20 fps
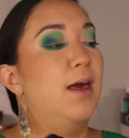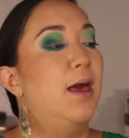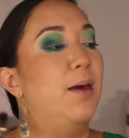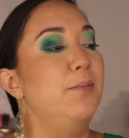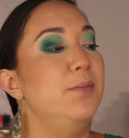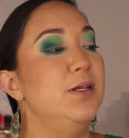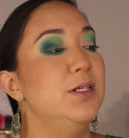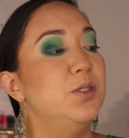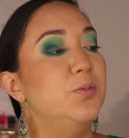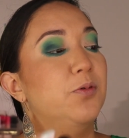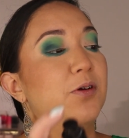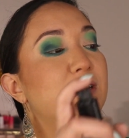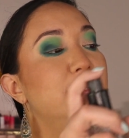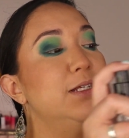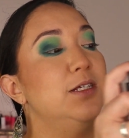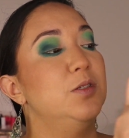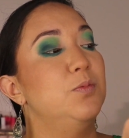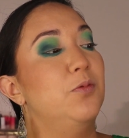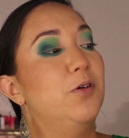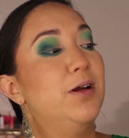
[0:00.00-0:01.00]
I'm gonna spray
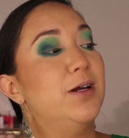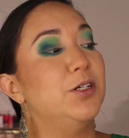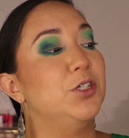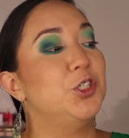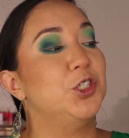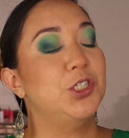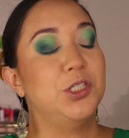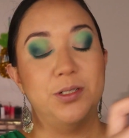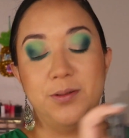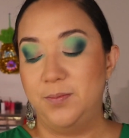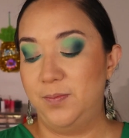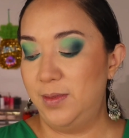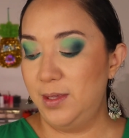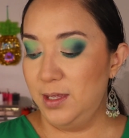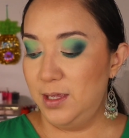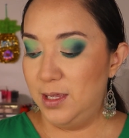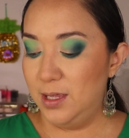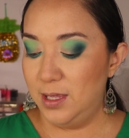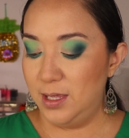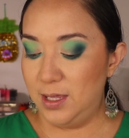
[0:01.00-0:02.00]
this brush
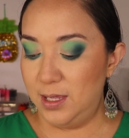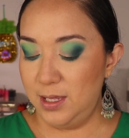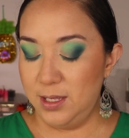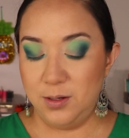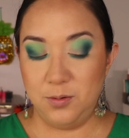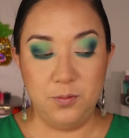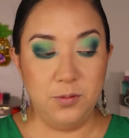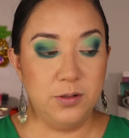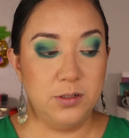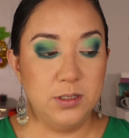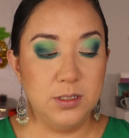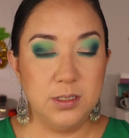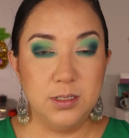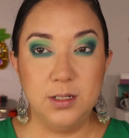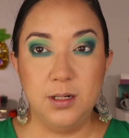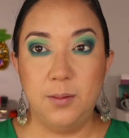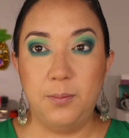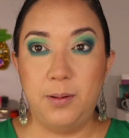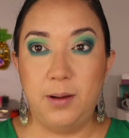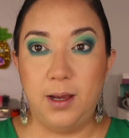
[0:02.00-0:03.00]
and we're just
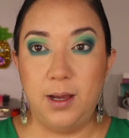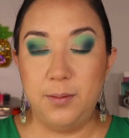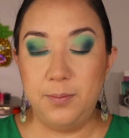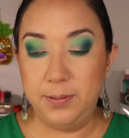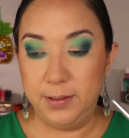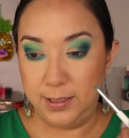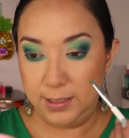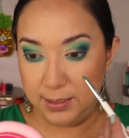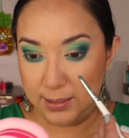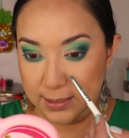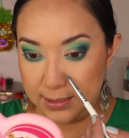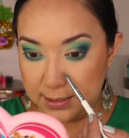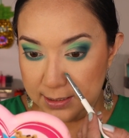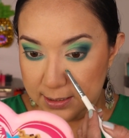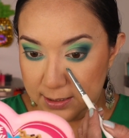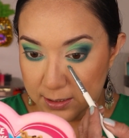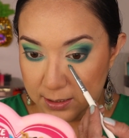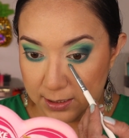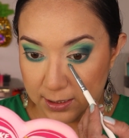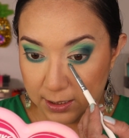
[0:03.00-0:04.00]
gonna pop
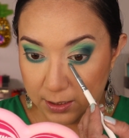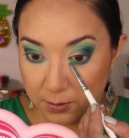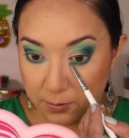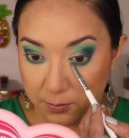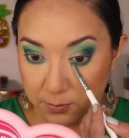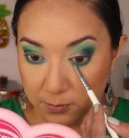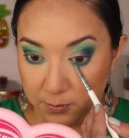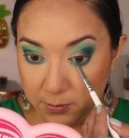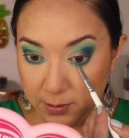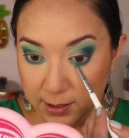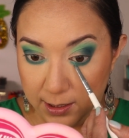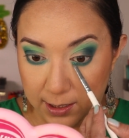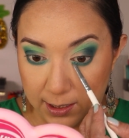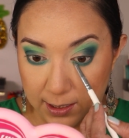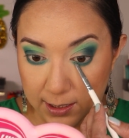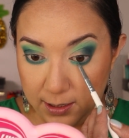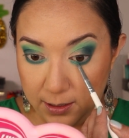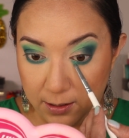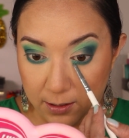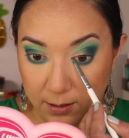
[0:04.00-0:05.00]
it like right
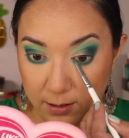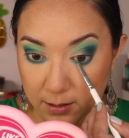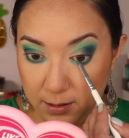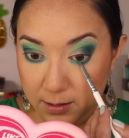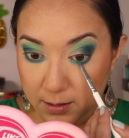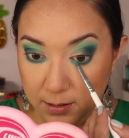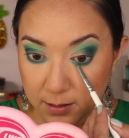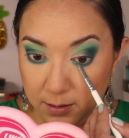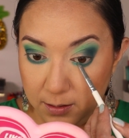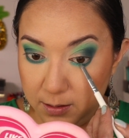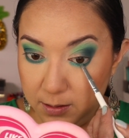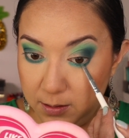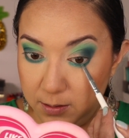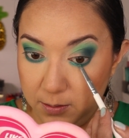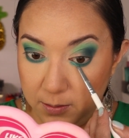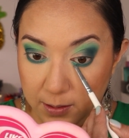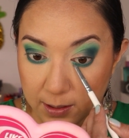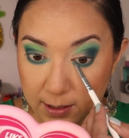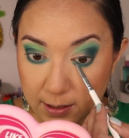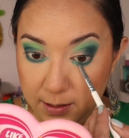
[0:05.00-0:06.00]
here.
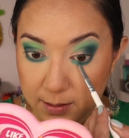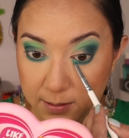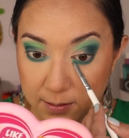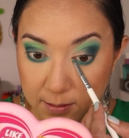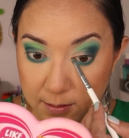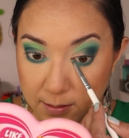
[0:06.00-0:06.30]
Oh yeah.